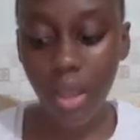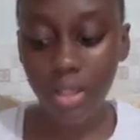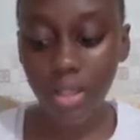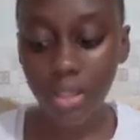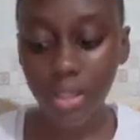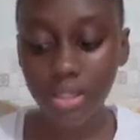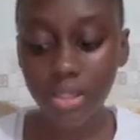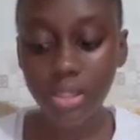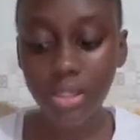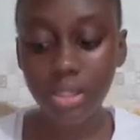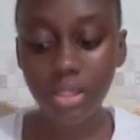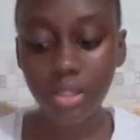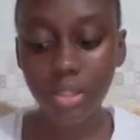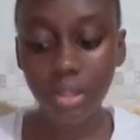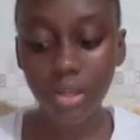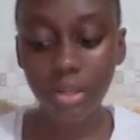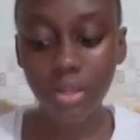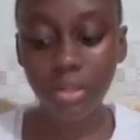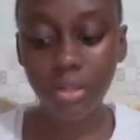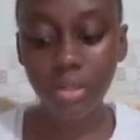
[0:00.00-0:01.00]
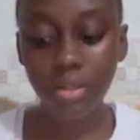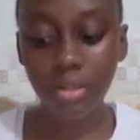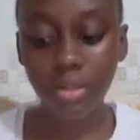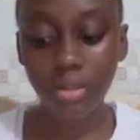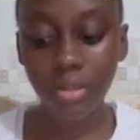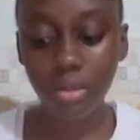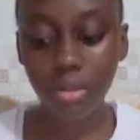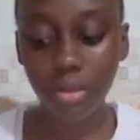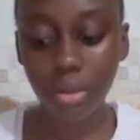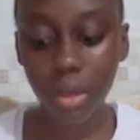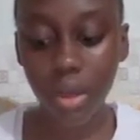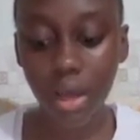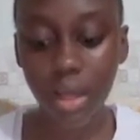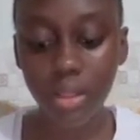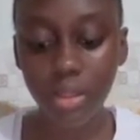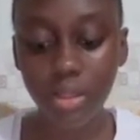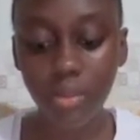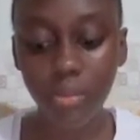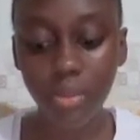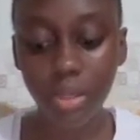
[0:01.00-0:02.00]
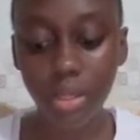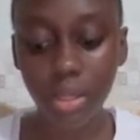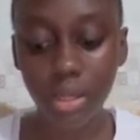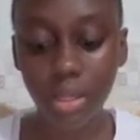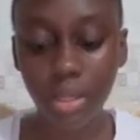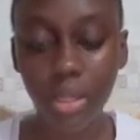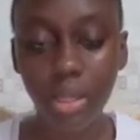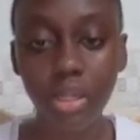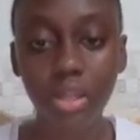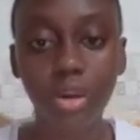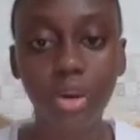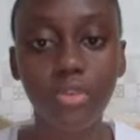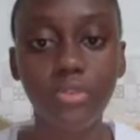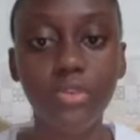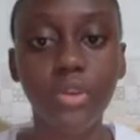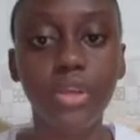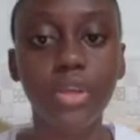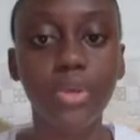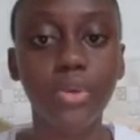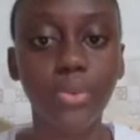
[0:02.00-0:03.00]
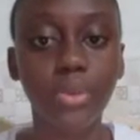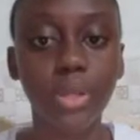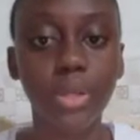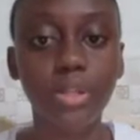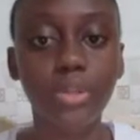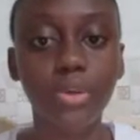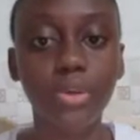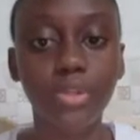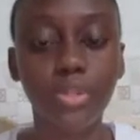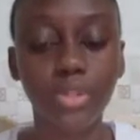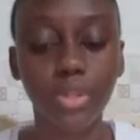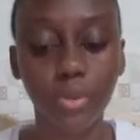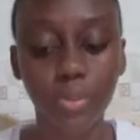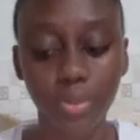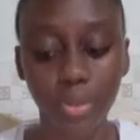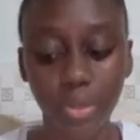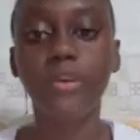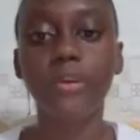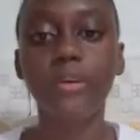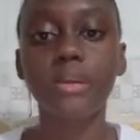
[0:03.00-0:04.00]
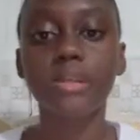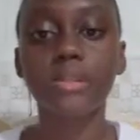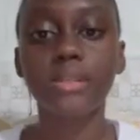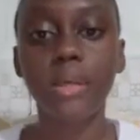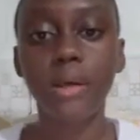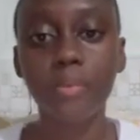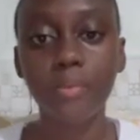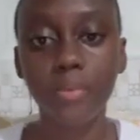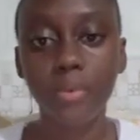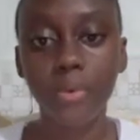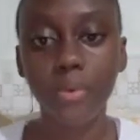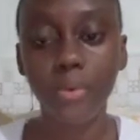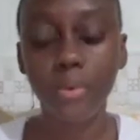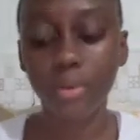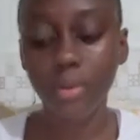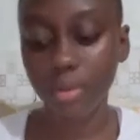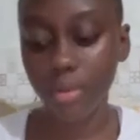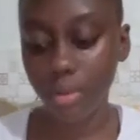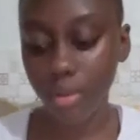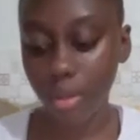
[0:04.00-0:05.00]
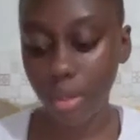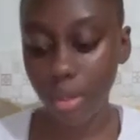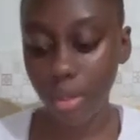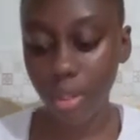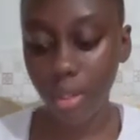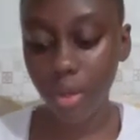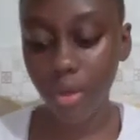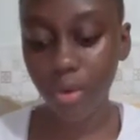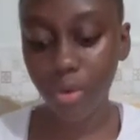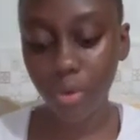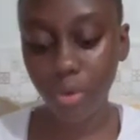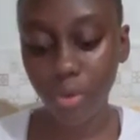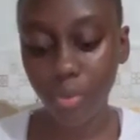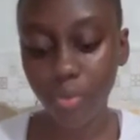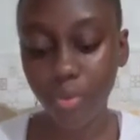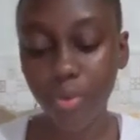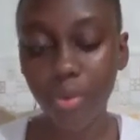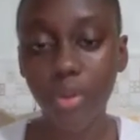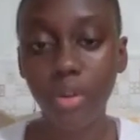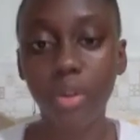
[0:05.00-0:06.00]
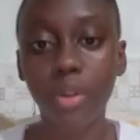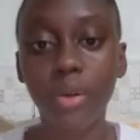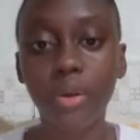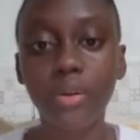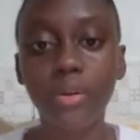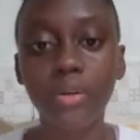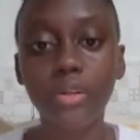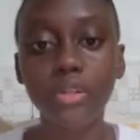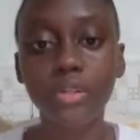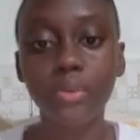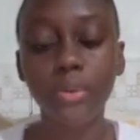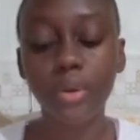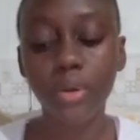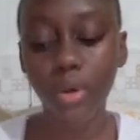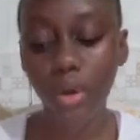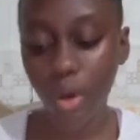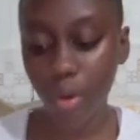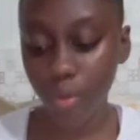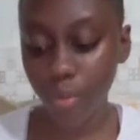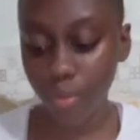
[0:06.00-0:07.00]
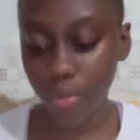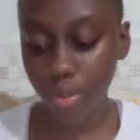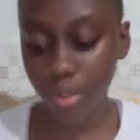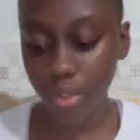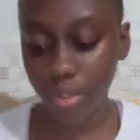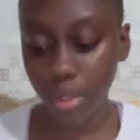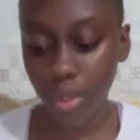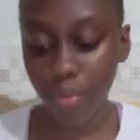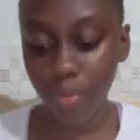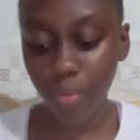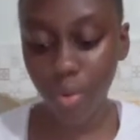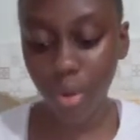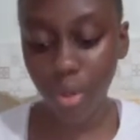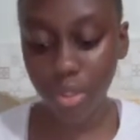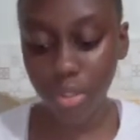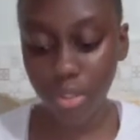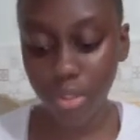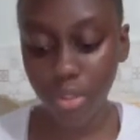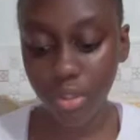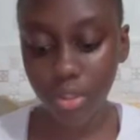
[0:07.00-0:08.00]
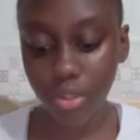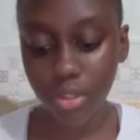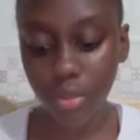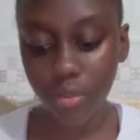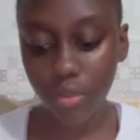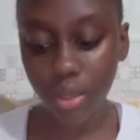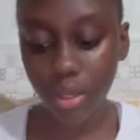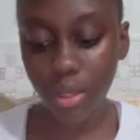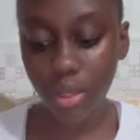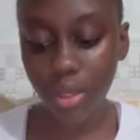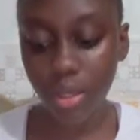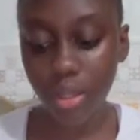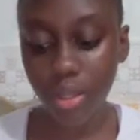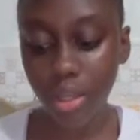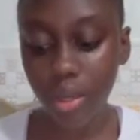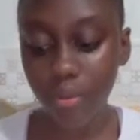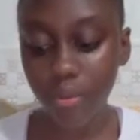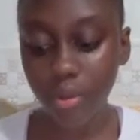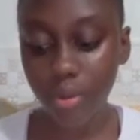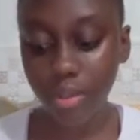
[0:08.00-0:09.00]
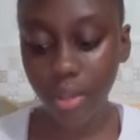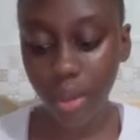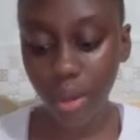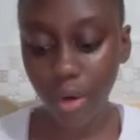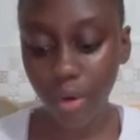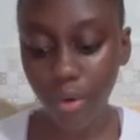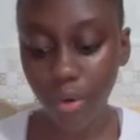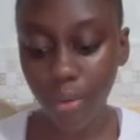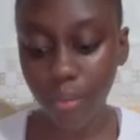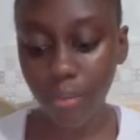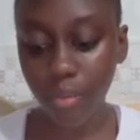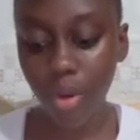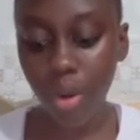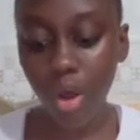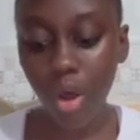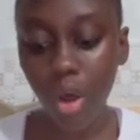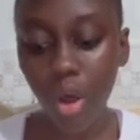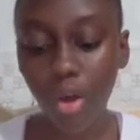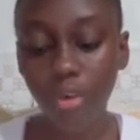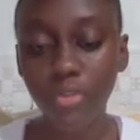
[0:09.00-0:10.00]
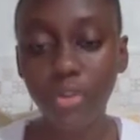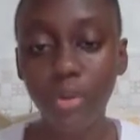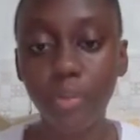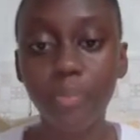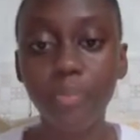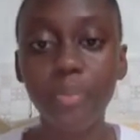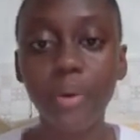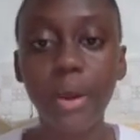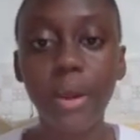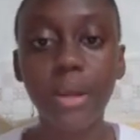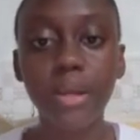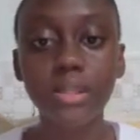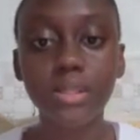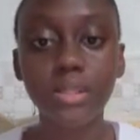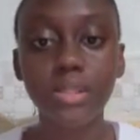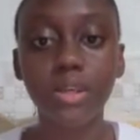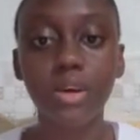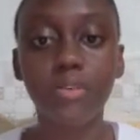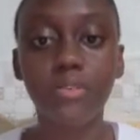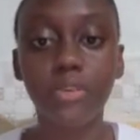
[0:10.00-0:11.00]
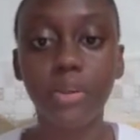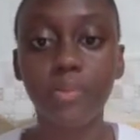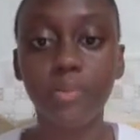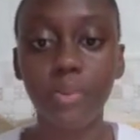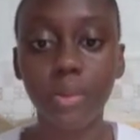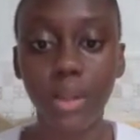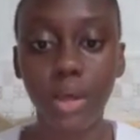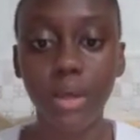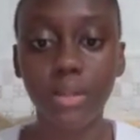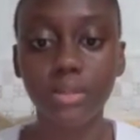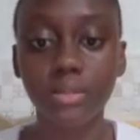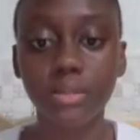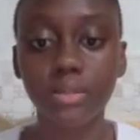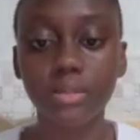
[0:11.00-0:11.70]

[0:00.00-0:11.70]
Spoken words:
This is done at the beginning of a unit or topic. For example, in a group, learners will complete a puzzle to make a label diagram of the parts of a plant.